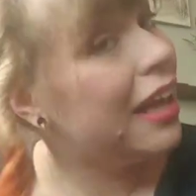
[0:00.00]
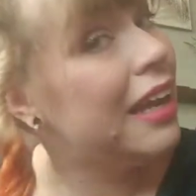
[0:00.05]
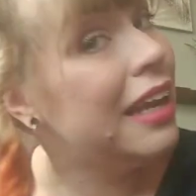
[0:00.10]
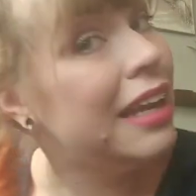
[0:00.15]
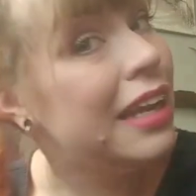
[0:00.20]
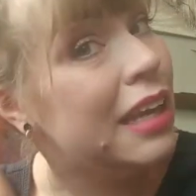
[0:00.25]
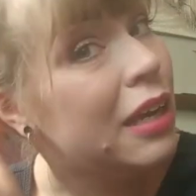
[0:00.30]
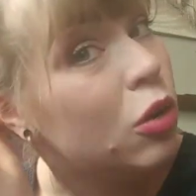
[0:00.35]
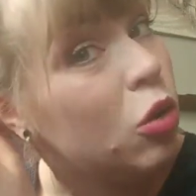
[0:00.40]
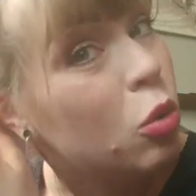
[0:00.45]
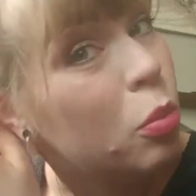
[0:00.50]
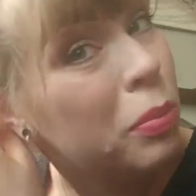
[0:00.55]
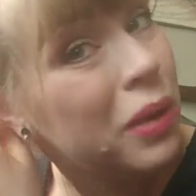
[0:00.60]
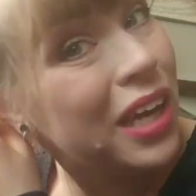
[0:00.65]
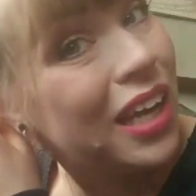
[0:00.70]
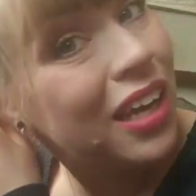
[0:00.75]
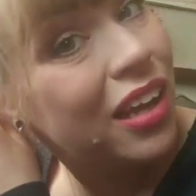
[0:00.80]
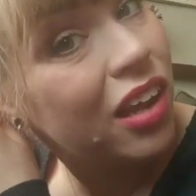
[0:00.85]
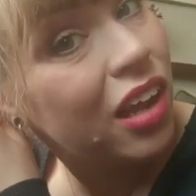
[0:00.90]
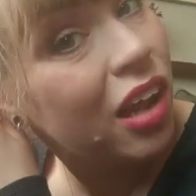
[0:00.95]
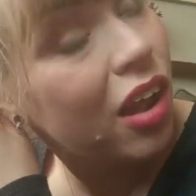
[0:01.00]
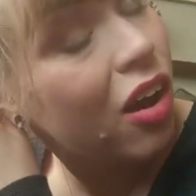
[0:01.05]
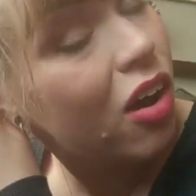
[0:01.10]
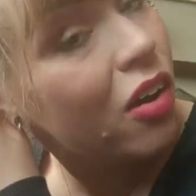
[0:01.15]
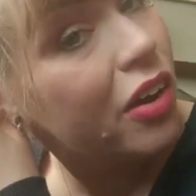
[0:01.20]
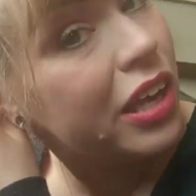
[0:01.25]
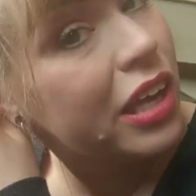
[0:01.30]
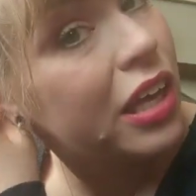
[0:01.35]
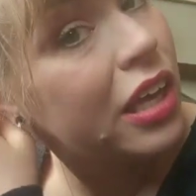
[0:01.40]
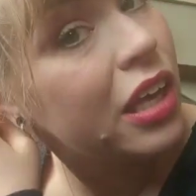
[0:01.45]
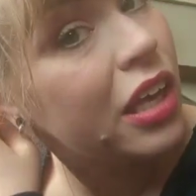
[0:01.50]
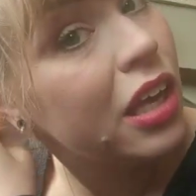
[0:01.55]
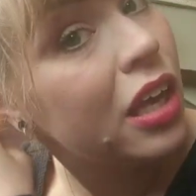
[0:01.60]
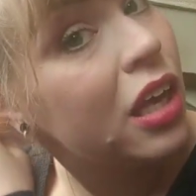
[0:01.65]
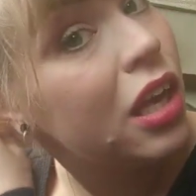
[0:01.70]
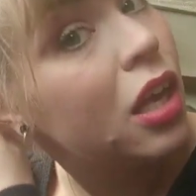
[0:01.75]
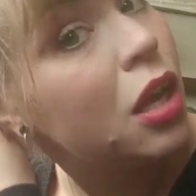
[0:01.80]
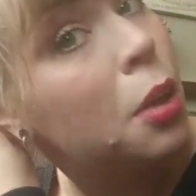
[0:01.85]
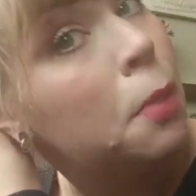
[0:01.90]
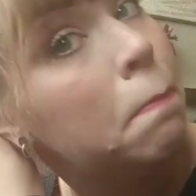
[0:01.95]
a little bit like
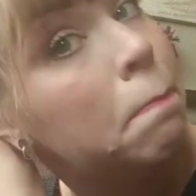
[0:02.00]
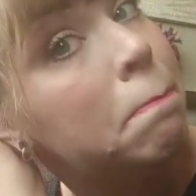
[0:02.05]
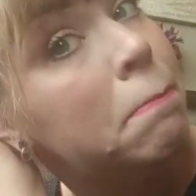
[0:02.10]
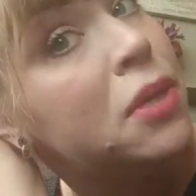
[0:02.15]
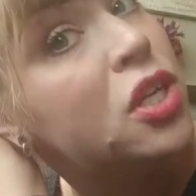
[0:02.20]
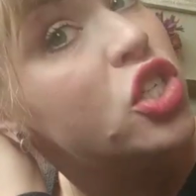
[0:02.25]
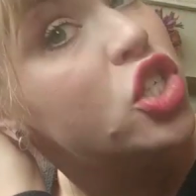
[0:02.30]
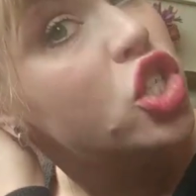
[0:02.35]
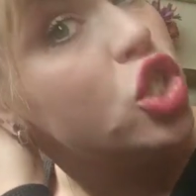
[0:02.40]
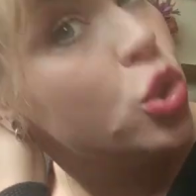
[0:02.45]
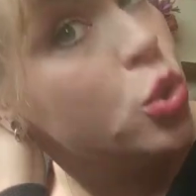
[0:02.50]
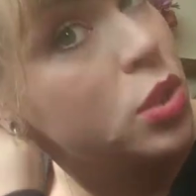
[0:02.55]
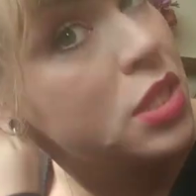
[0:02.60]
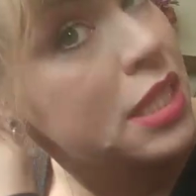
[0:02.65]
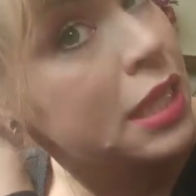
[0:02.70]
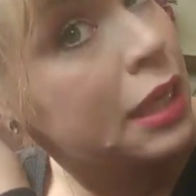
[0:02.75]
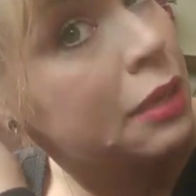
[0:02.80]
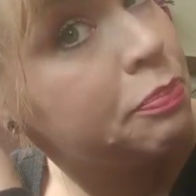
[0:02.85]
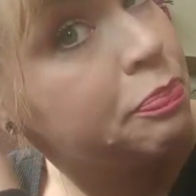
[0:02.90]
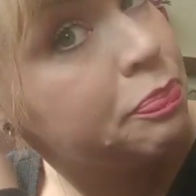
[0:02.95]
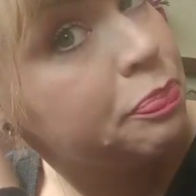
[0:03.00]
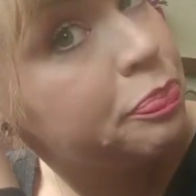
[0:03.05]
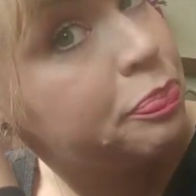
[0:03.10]
Medusa.